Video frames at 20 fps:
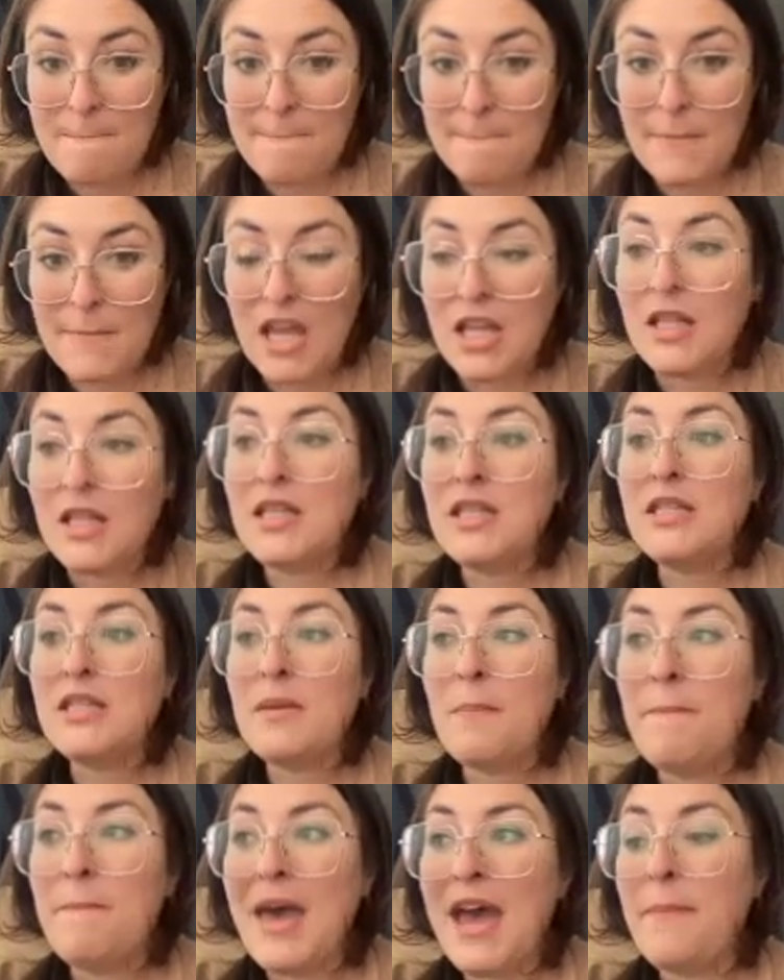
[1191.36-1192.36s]
This is a
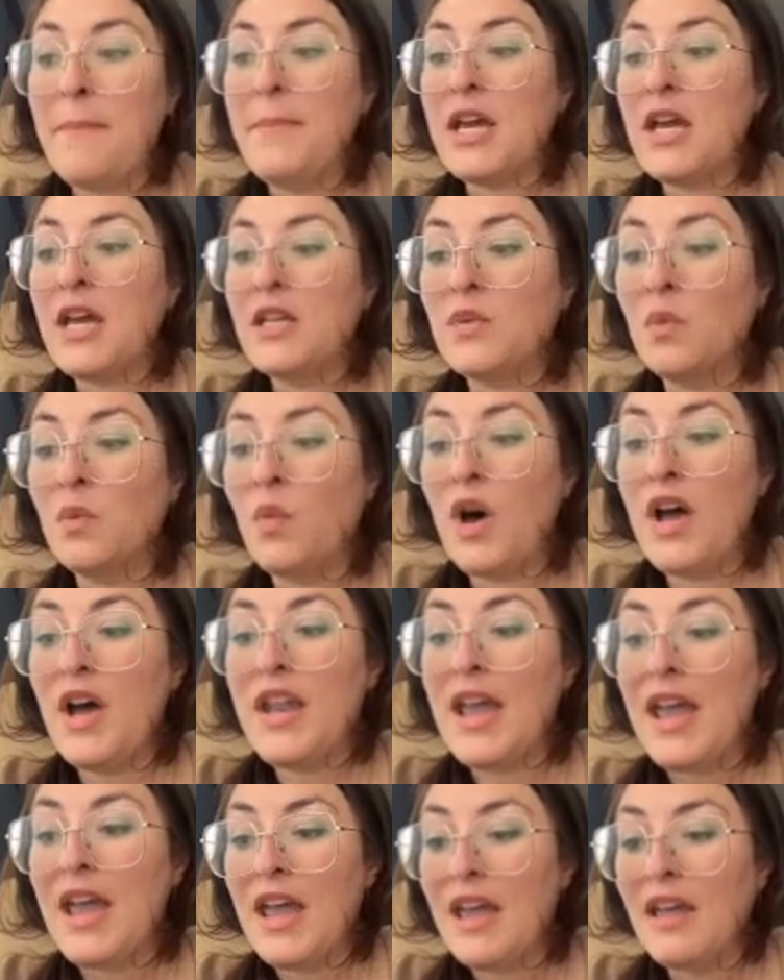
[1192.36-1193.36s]
bad thing because what?
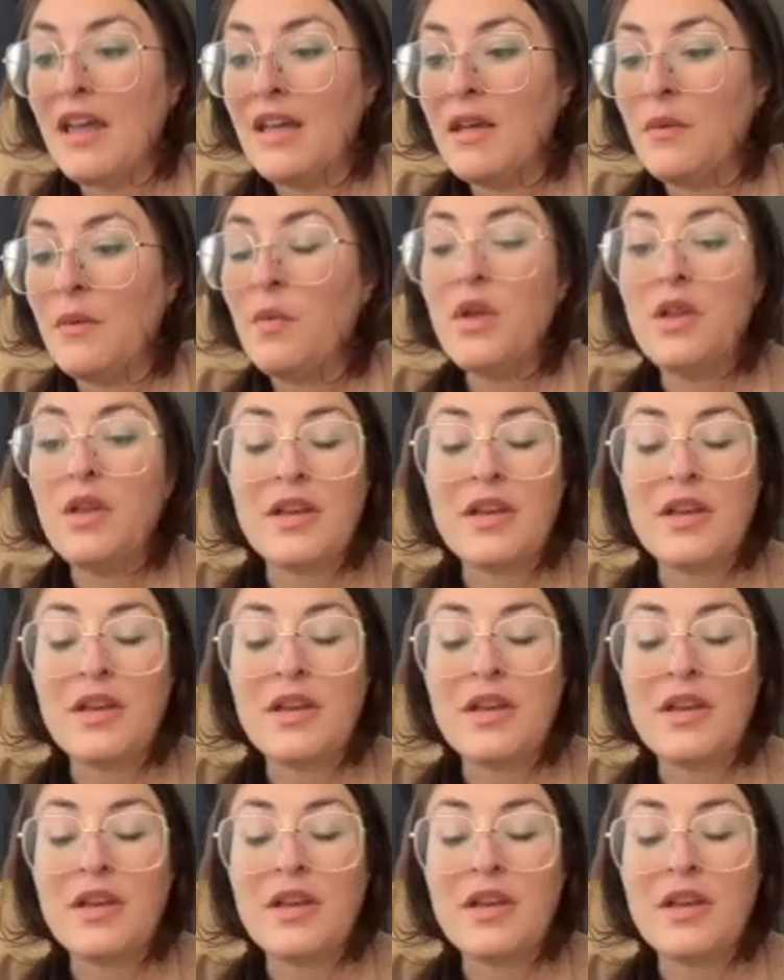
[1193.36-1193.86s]
Well,